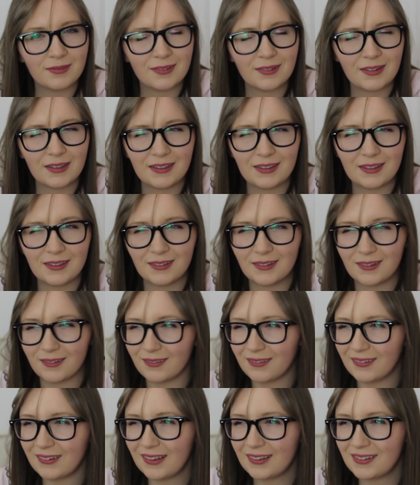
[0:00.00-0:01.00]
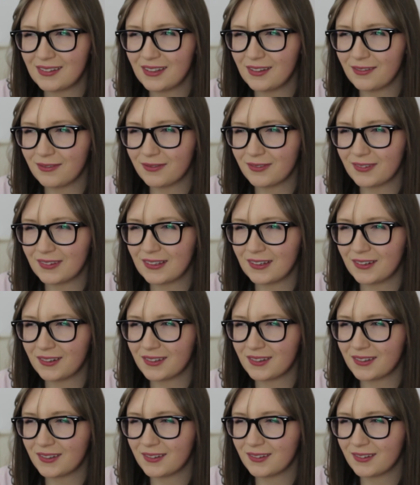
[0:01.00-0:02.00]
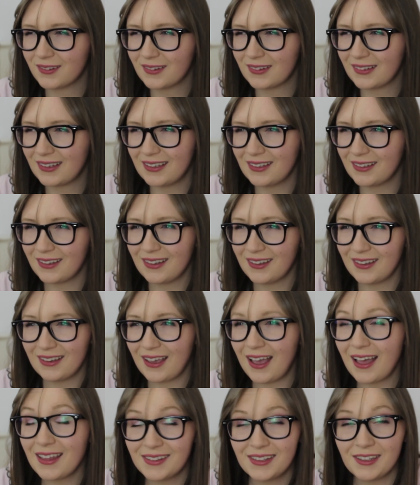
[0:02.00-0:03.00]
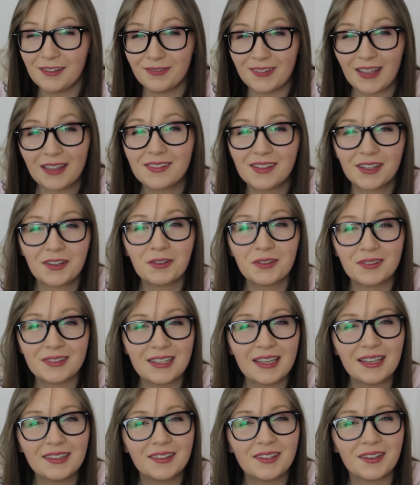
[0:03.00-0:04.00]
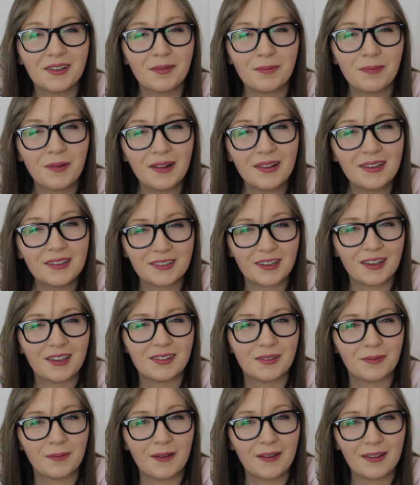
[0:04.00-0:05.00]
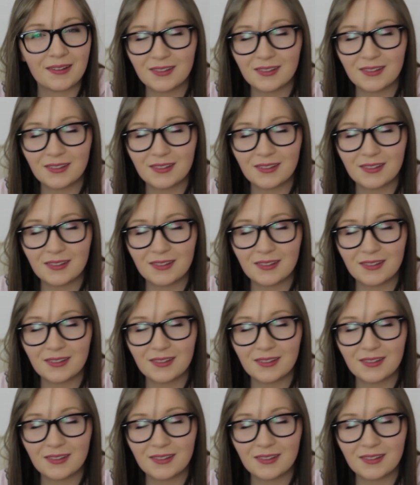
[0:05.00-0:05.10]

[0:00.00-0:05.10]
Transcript: like, you know, as if that's a good thing to apologise about,